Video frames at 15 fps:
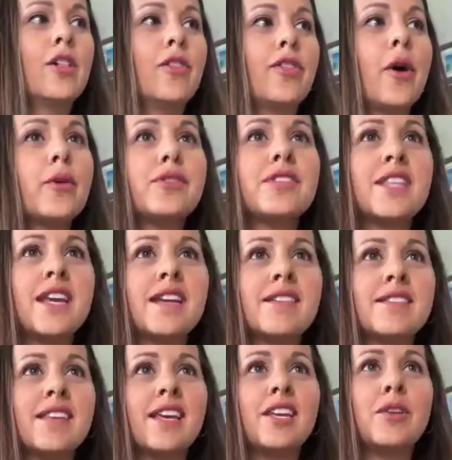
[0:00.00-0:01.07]
Those things
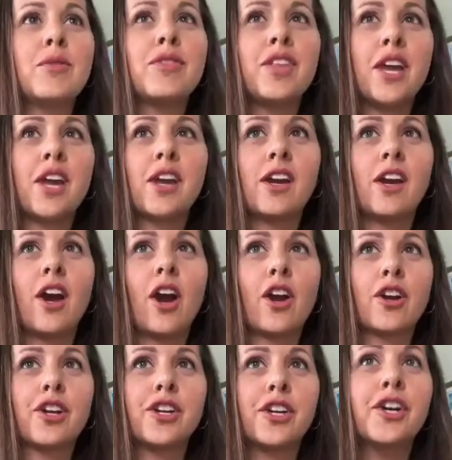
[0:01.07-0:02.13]
that you think
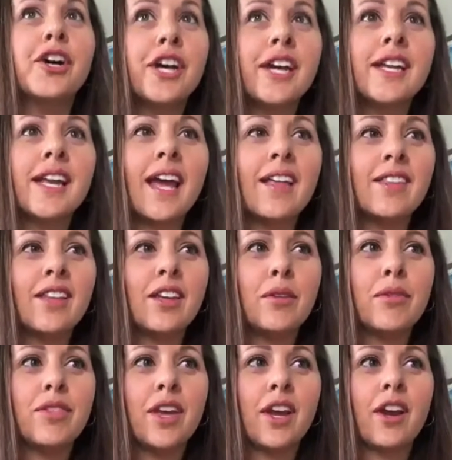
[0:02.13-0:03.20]
are good and that you
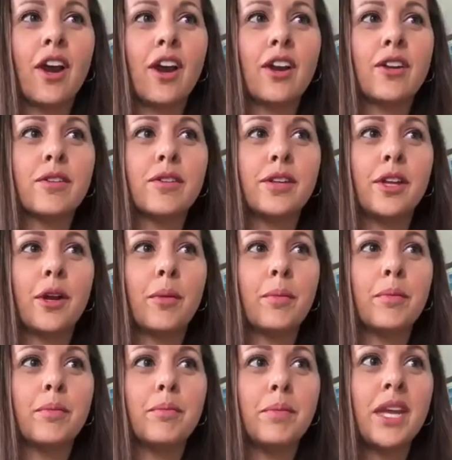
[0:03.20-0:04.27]
think are,
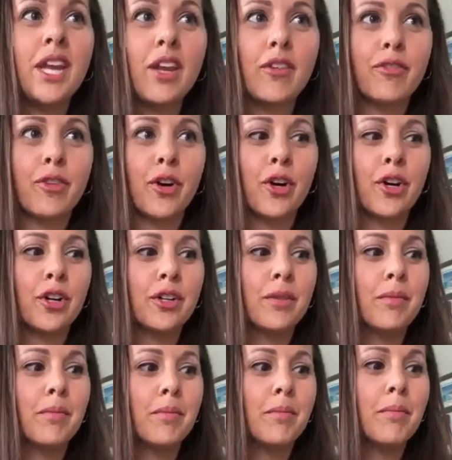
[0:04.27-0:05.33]

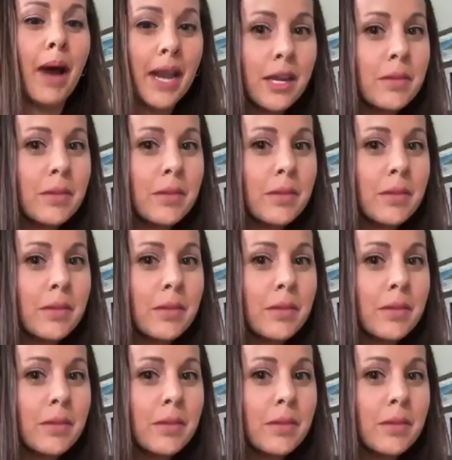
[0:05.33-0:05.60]
meaningful might